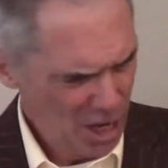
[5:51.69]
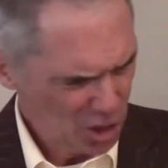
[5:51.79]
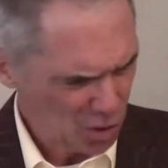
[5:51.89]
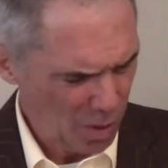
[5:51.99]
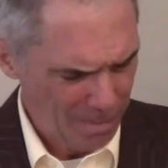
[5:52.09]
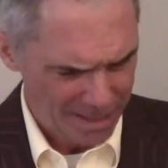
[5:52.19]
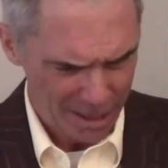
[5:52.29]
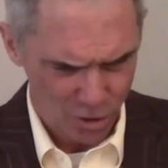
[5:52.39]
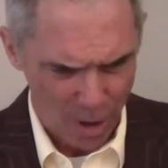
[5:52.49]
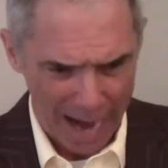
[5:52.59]
squibs
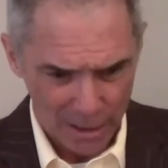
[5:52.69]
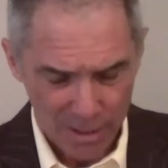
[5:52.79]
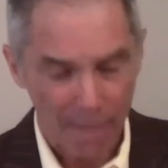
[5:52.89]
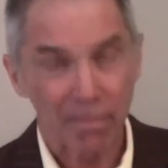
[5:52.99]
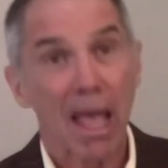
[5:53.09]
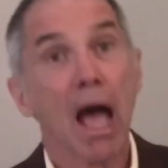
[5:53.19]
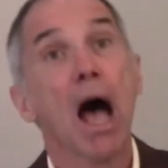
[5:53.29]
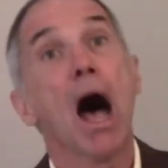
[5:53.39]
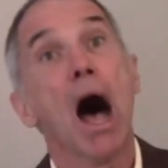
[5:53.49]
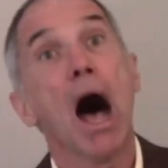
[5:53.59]
and crackers.
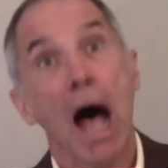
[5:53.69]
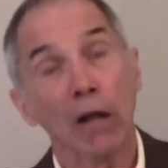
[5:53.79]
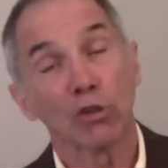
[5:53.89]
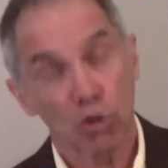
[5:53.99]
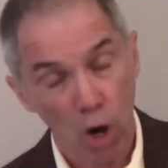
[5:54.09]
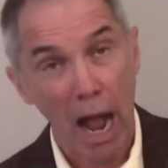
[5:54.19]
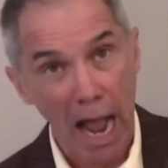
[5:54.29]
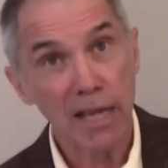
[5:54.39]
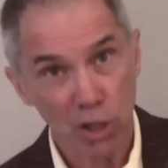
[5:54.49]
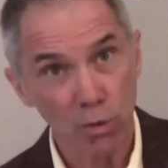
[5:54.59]
I'll
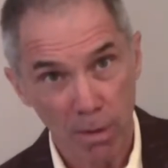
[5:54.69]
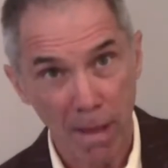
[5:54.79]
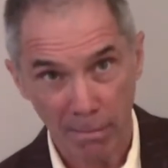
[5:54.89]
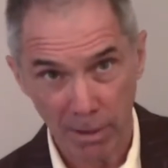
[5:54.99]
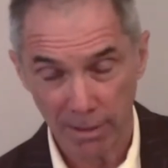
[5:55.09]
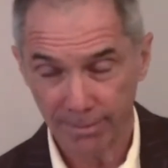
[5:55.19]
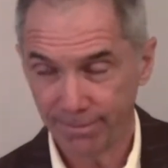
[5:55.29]
try to remember.